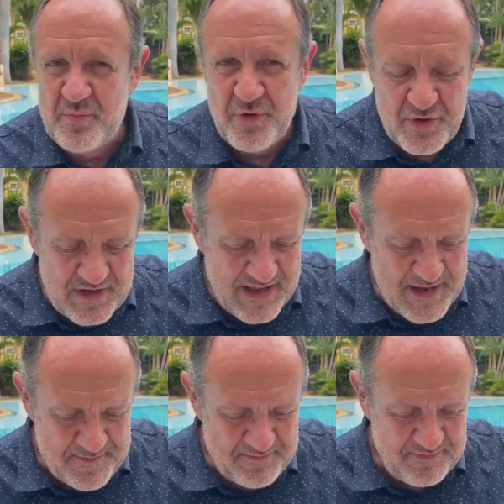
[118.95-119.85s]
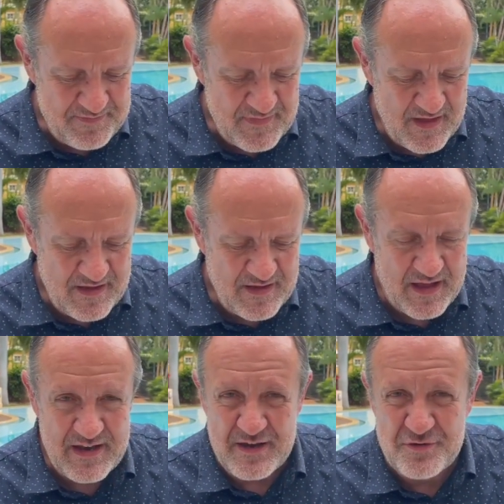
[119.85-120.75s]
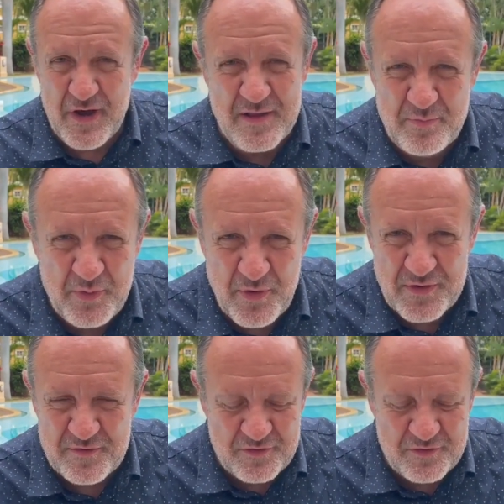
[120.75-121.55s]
pearly, a great pearl of